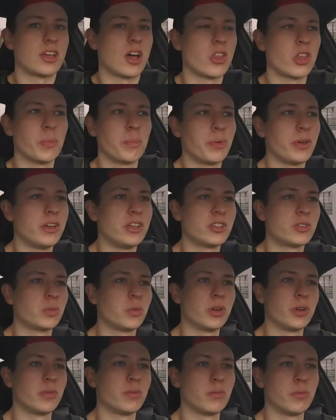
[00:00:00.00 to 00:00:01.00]
The other place
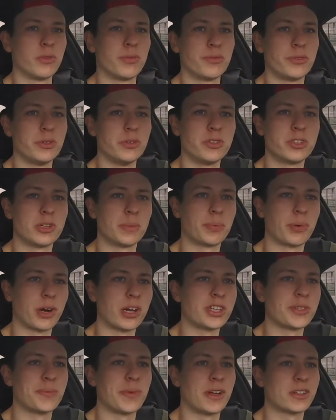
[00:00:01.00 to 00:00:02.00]
would refuse to
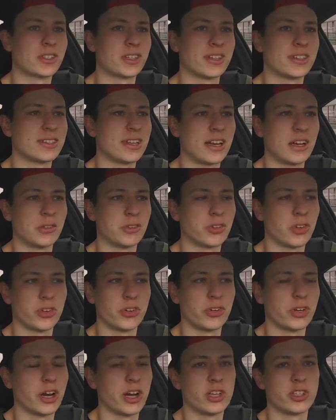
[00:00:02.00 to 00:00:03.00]
price match. I said I was on
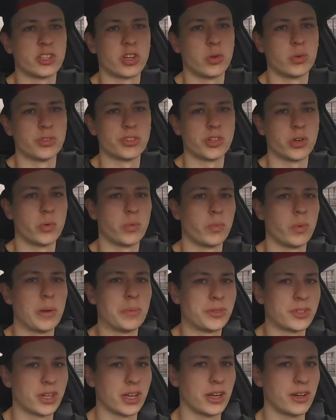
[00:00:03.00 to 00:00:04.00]
your guys' wholesale
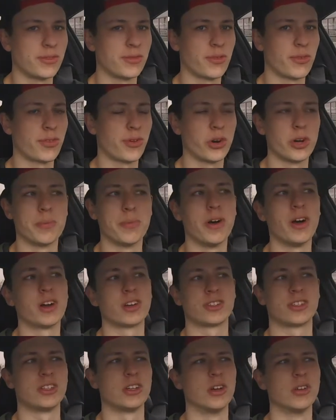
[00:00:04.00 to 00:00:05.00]
website for 30
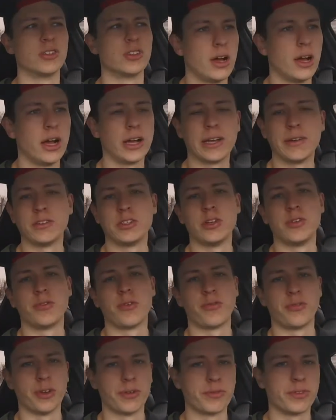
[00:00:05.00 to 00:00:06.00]
bucks. He goes, I'll give it to you
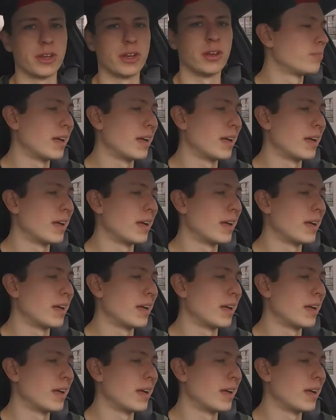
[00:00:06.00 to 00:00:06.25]
for 50.